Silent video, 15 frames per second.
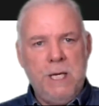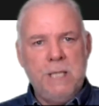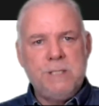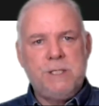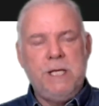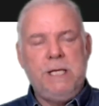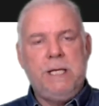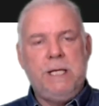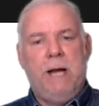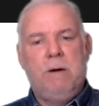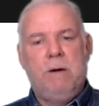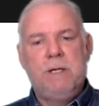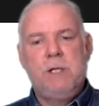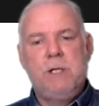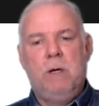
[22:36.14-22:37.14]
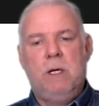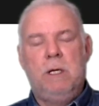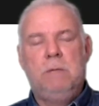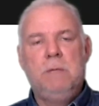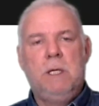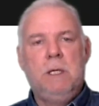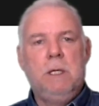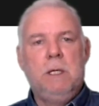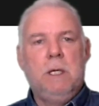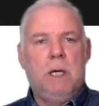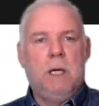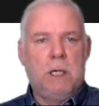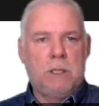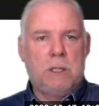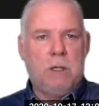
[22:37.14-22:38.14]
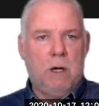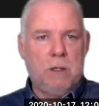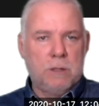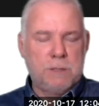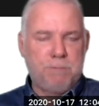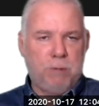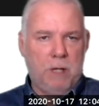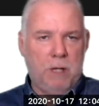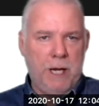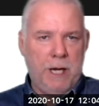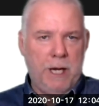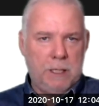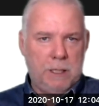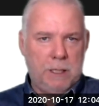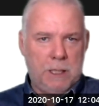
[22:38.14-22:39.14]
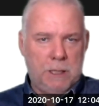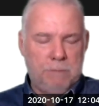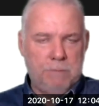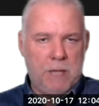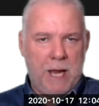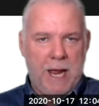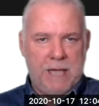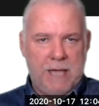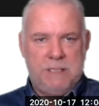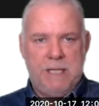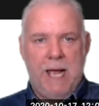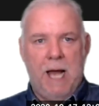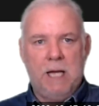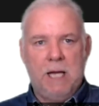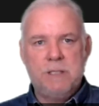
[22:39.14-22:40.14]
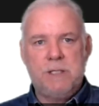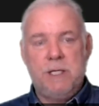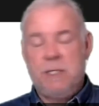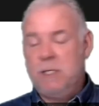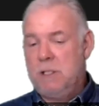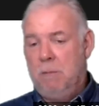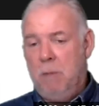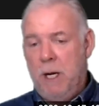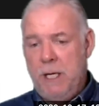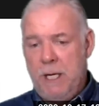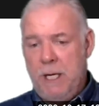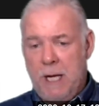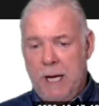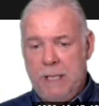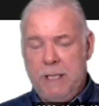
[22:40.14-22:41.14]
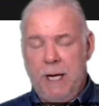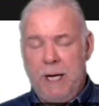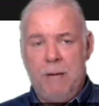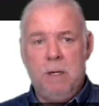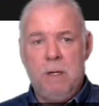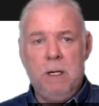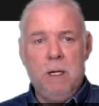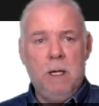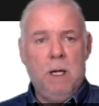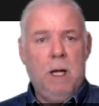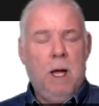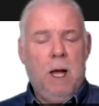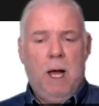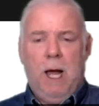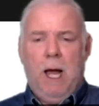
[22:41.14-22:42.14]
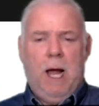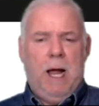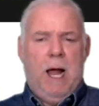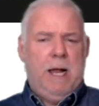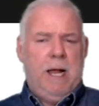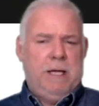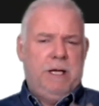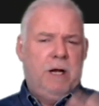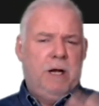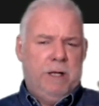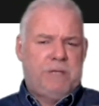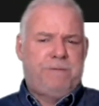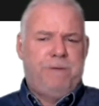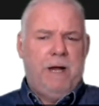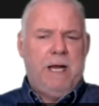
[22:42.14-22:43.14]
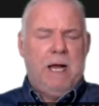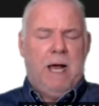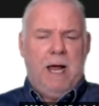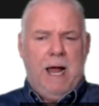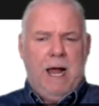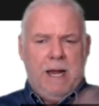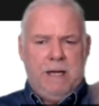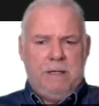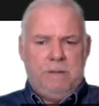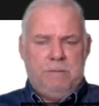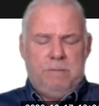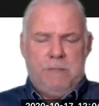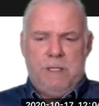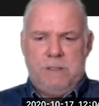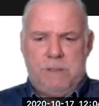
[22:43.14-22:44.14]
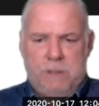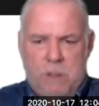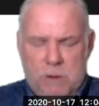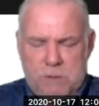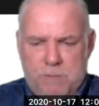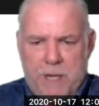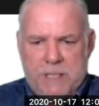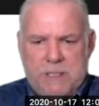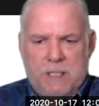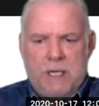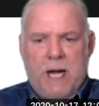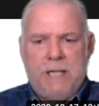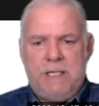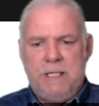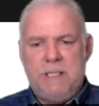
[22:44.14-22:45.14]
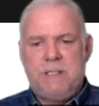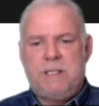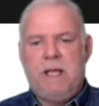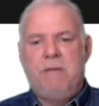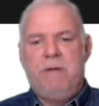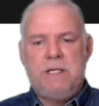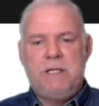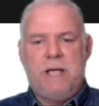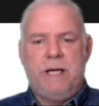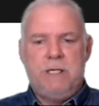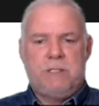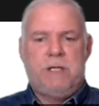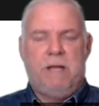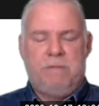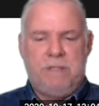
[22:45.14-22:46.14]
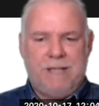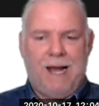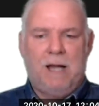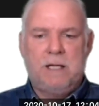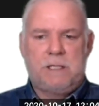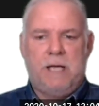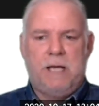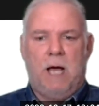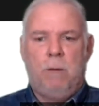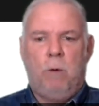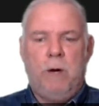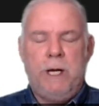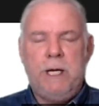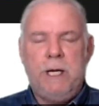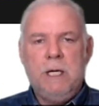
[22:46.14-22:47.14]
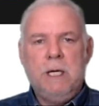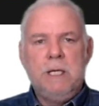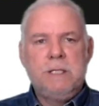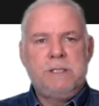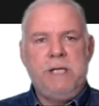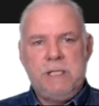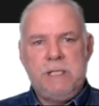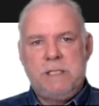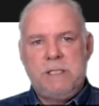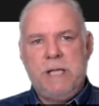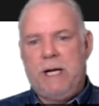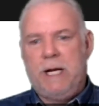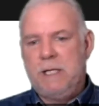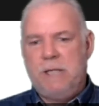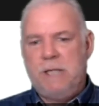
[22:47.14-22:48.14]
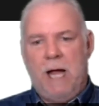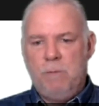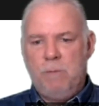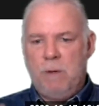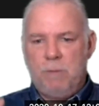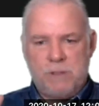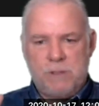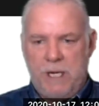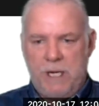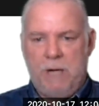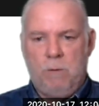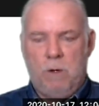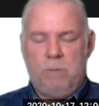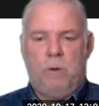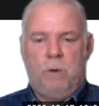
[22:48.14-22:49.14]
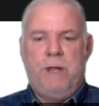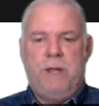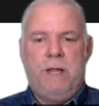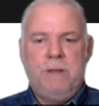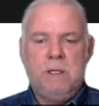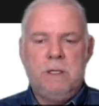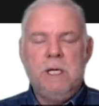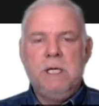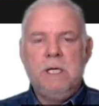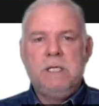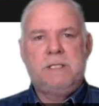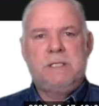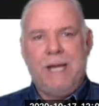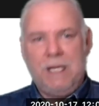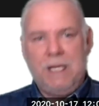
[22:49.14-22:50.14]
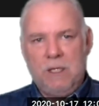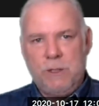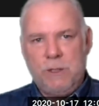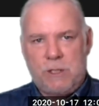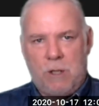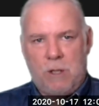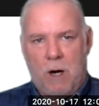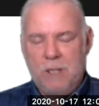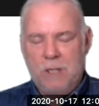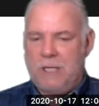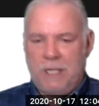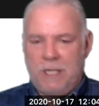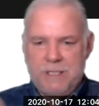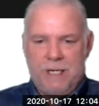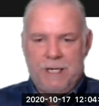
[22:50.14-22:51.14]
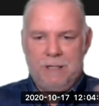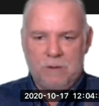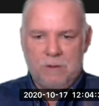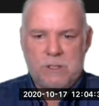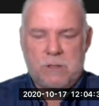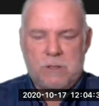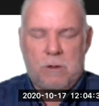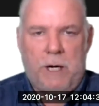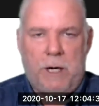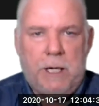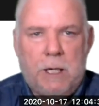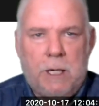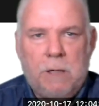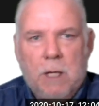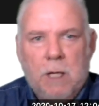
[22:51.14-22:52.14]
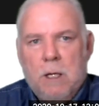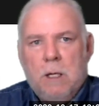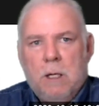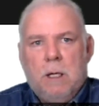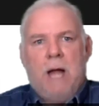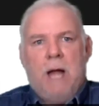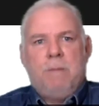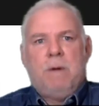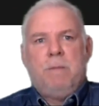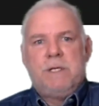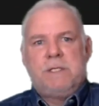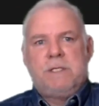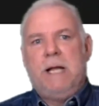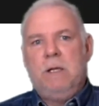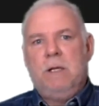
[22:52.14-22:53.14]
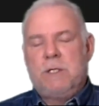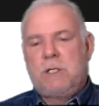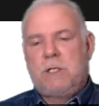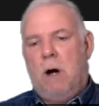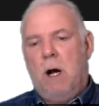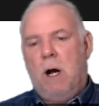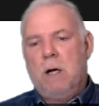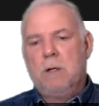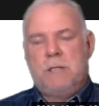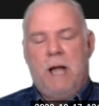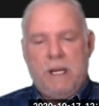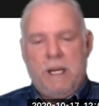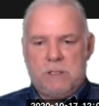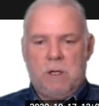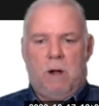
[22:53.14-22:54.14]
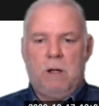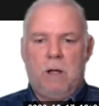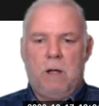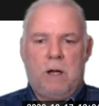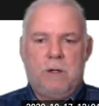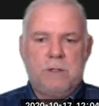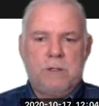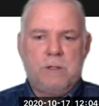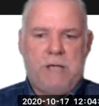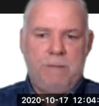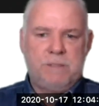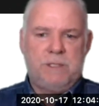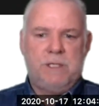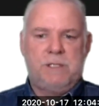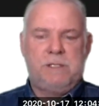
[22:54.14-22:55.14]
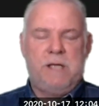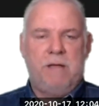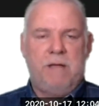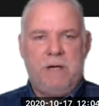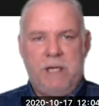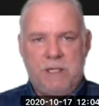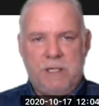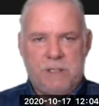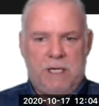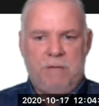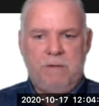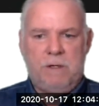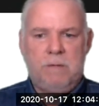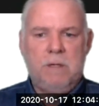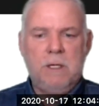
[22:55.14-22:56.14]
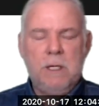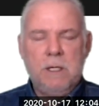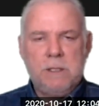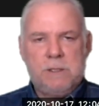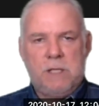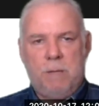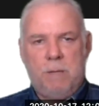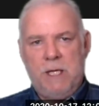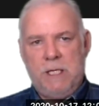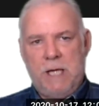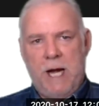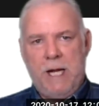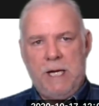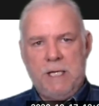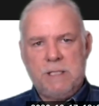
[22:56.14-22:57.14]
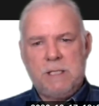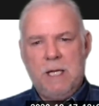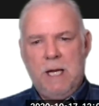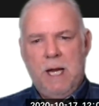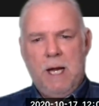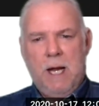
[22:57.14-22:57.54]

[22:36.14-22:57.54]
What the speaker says: is the Arizona Cardinals playing at Dallas. This is a Monday night game. It's funny. This goes back to the 1970s. I used to have Dallas Cowboy season tickets, and I remember seeing what were then the St. Louis Cardinals. I'm going to tell you a little story here. I remember the St. Louis Cardinals, and I saw a lot of those games in the 70s and even some in the 80s.